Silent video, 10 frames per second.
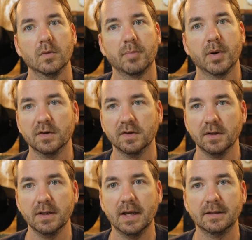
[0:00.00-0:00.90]

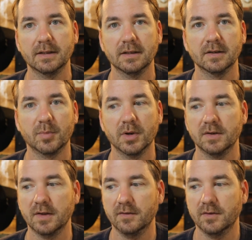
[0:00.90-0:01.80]
personally, I think it's pretty
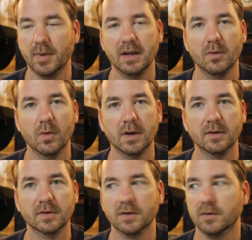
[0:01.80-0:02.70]
safe to buy a 1
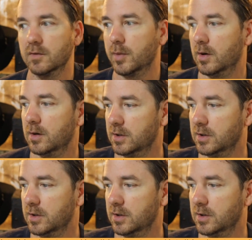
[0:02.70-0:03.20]
ounce silver bar.